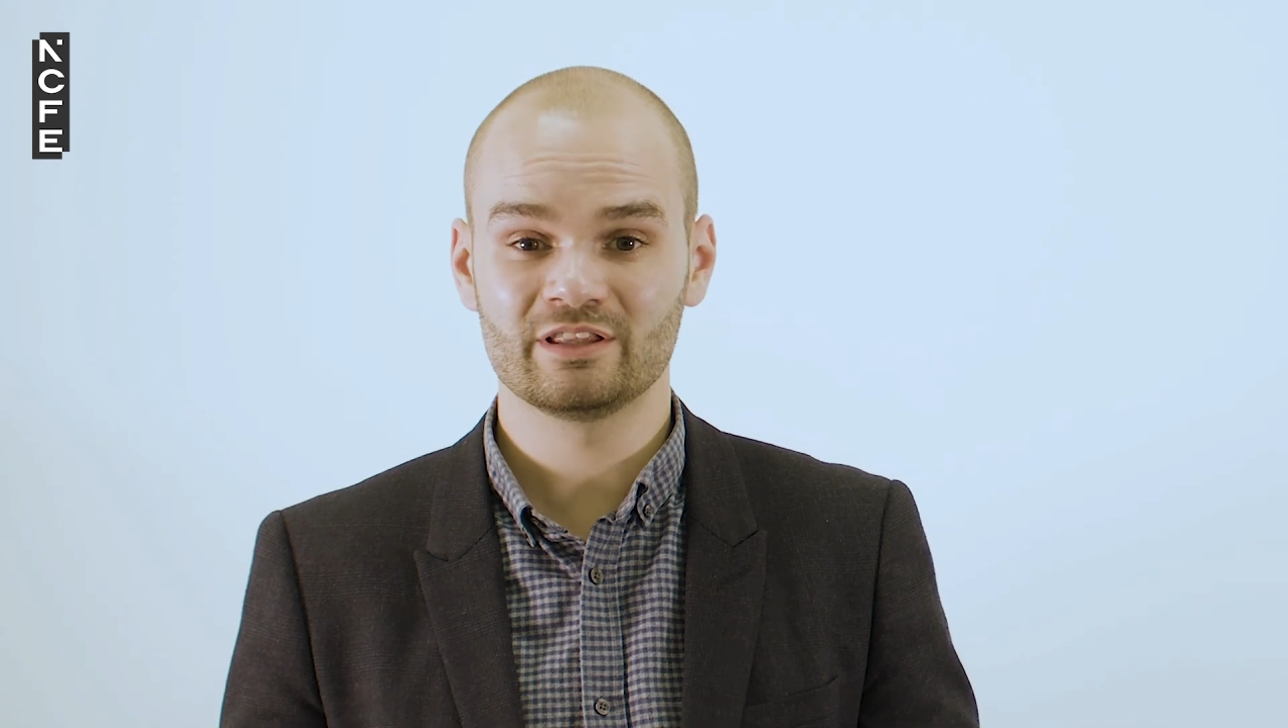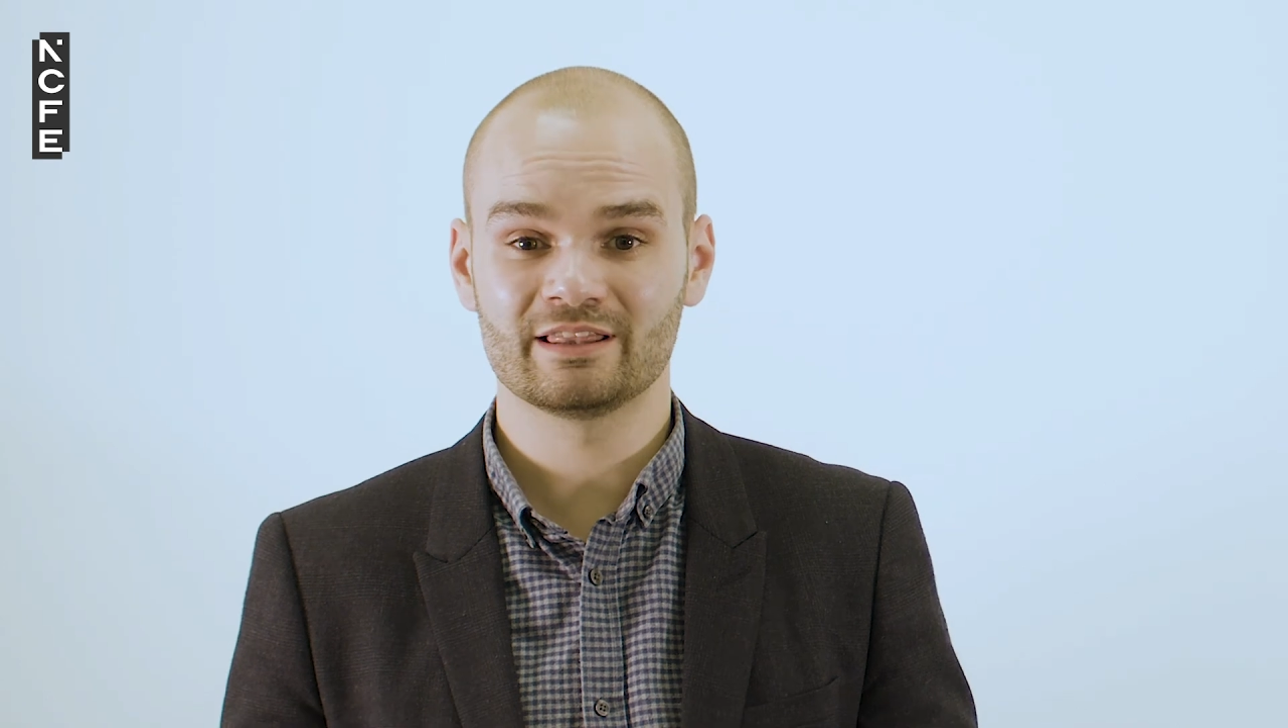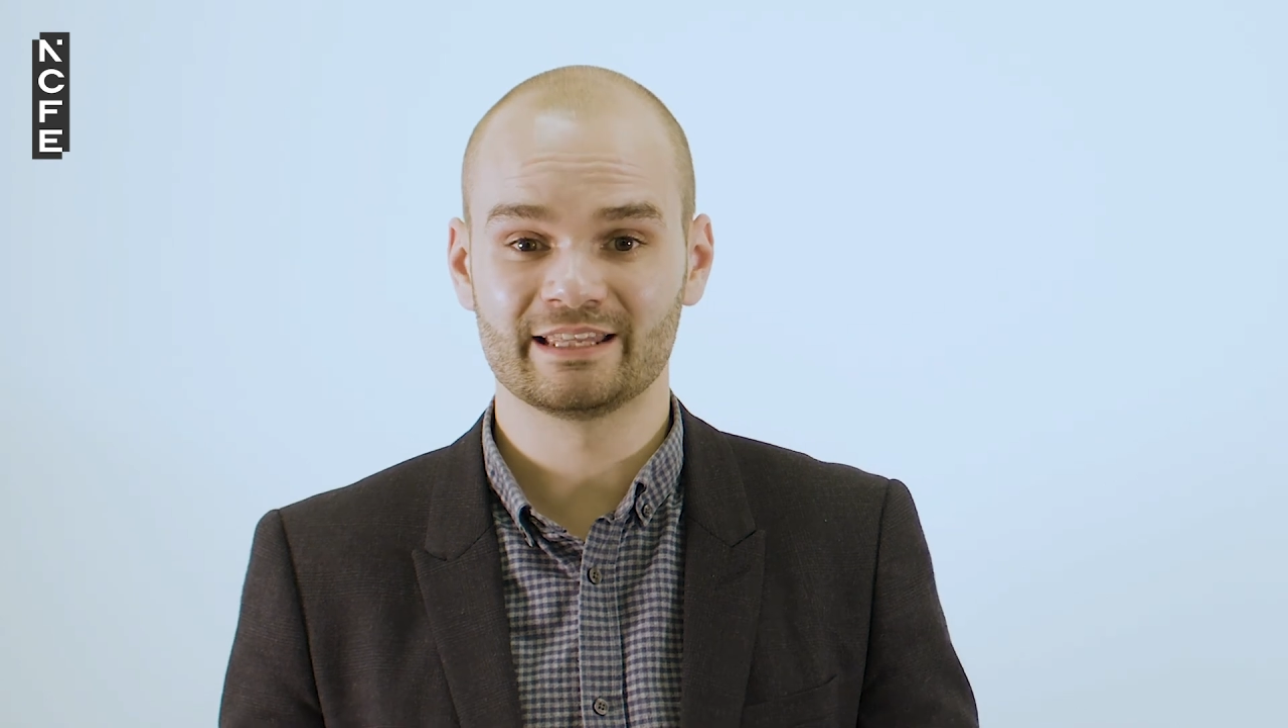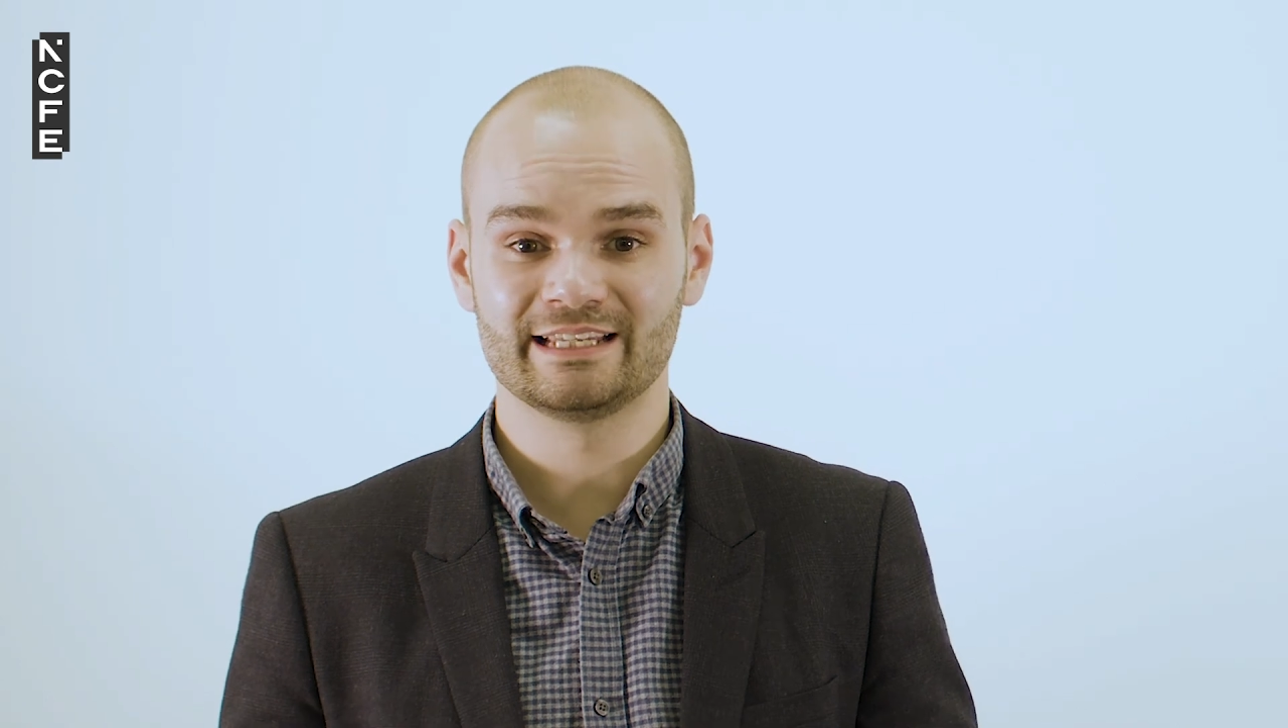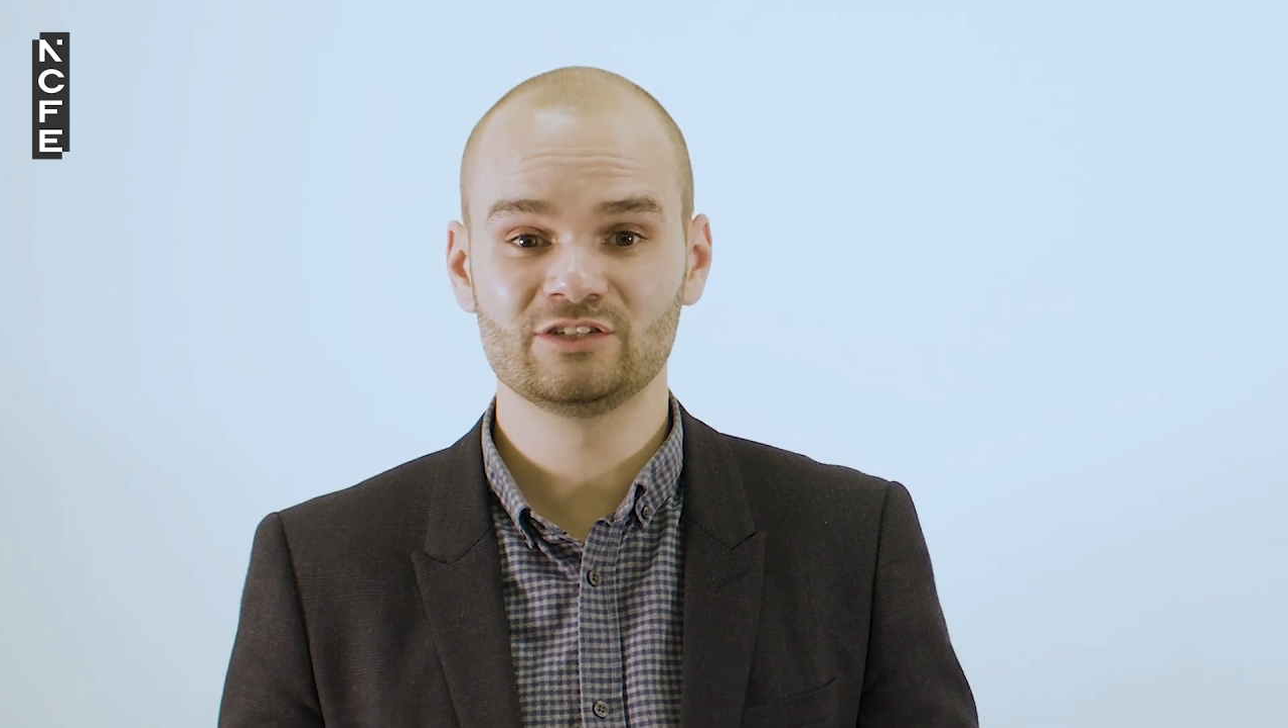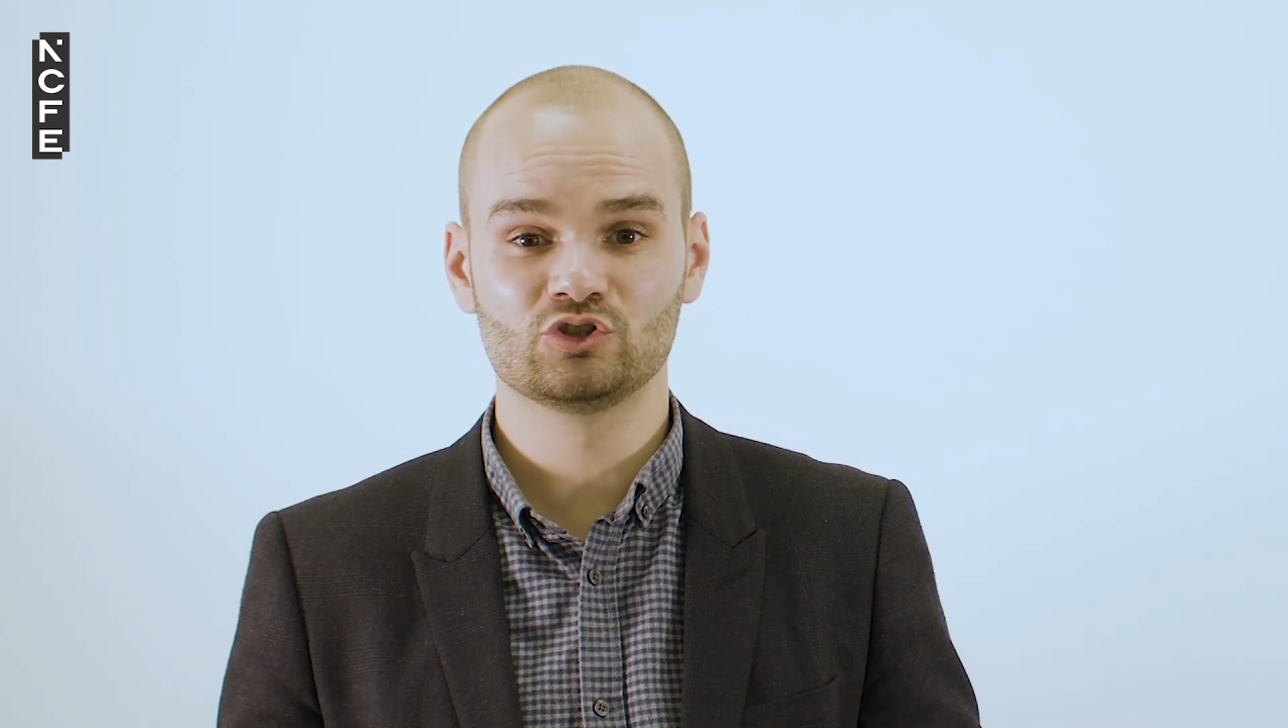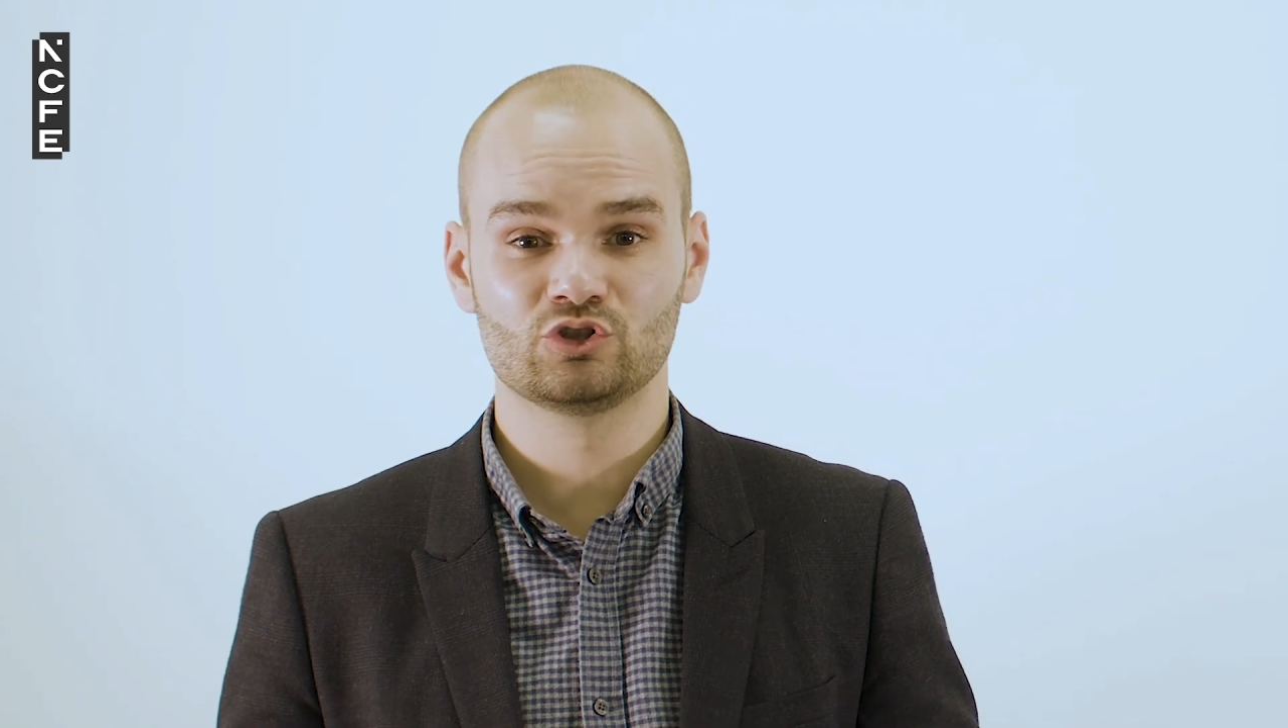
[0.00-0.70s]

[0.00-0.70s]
that these